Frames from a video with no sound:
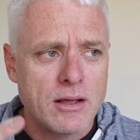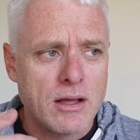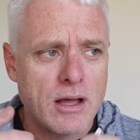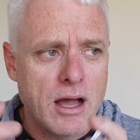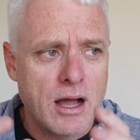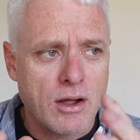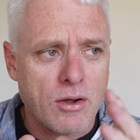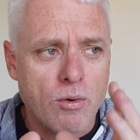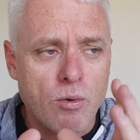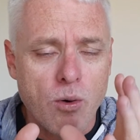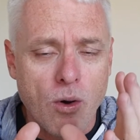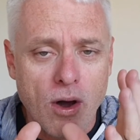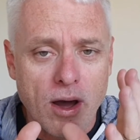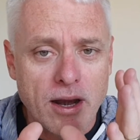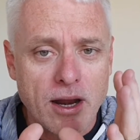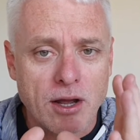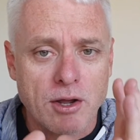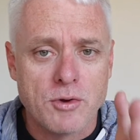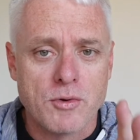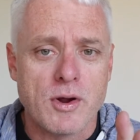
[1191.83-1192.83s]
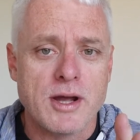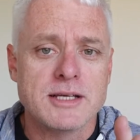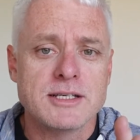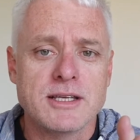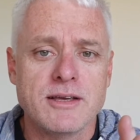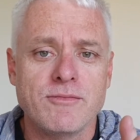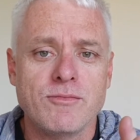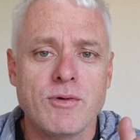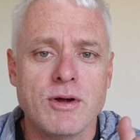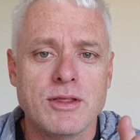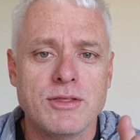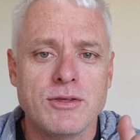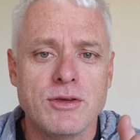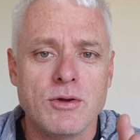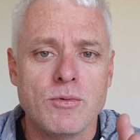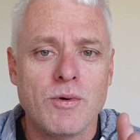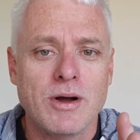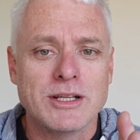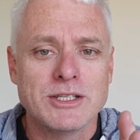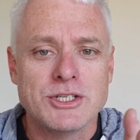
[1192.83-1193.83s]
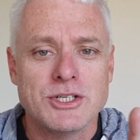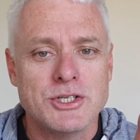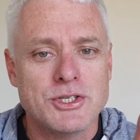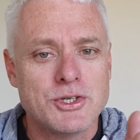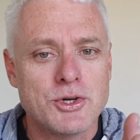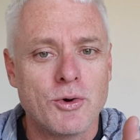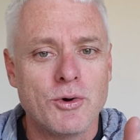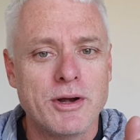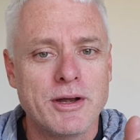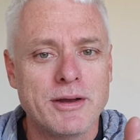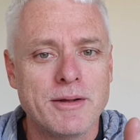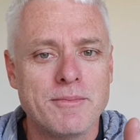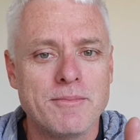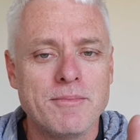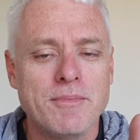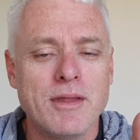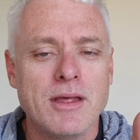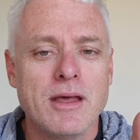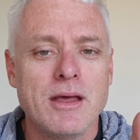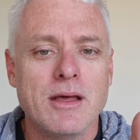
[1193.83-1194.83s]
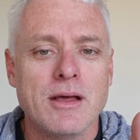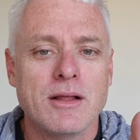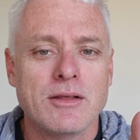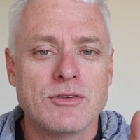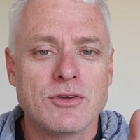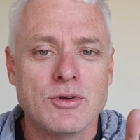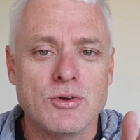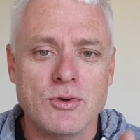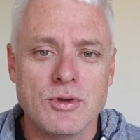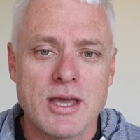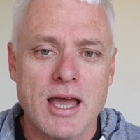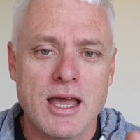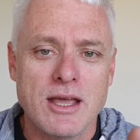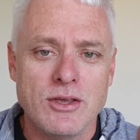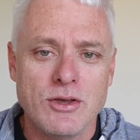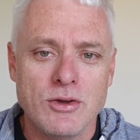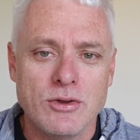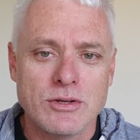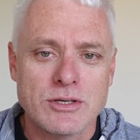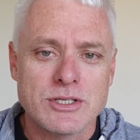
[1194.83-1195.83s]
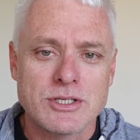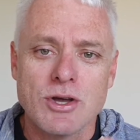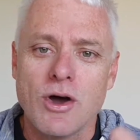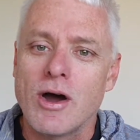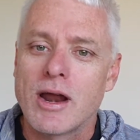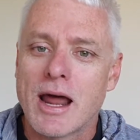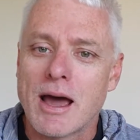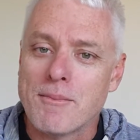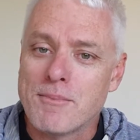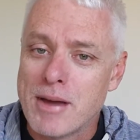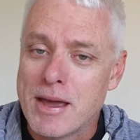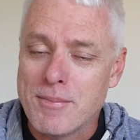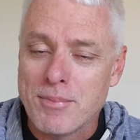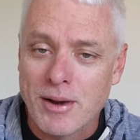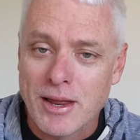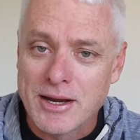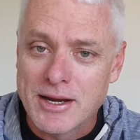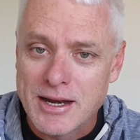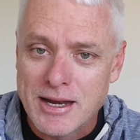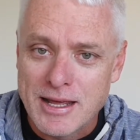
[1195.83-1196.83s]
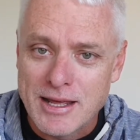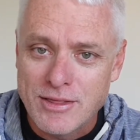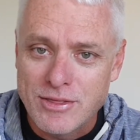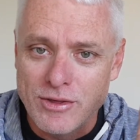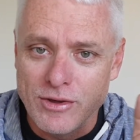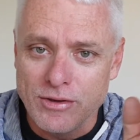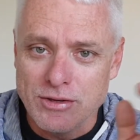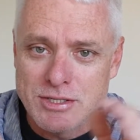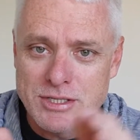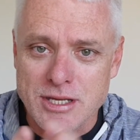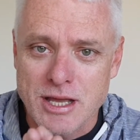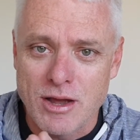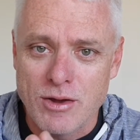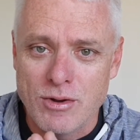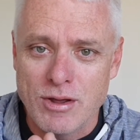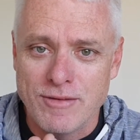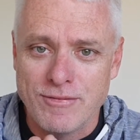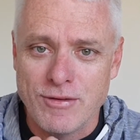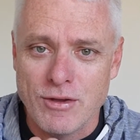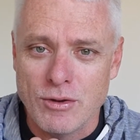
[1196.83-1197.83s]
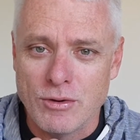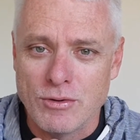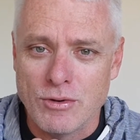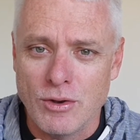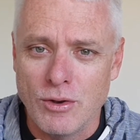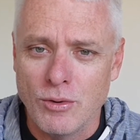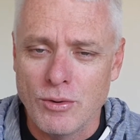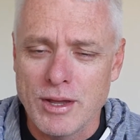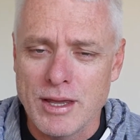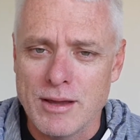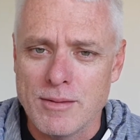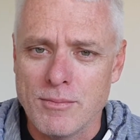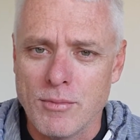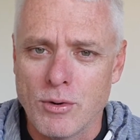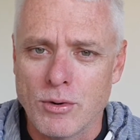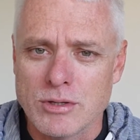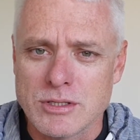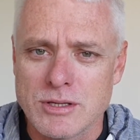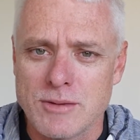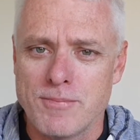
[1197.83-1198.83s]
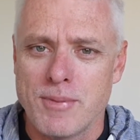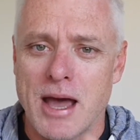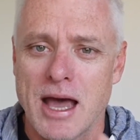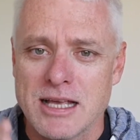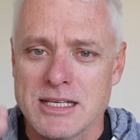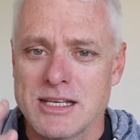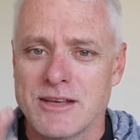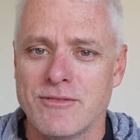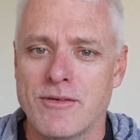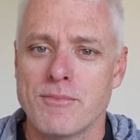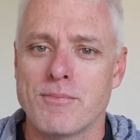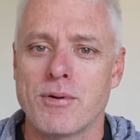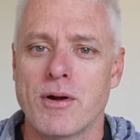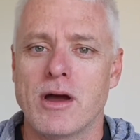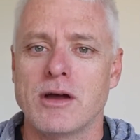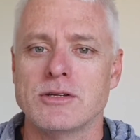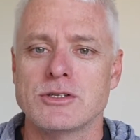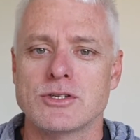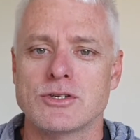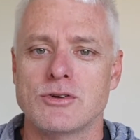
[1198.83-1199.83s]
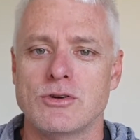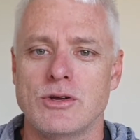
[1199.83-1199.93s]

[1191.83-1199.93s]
are quite aggressive with you once you join them to get you to sign up people underneath you. So if you're looking at more as a passive approach through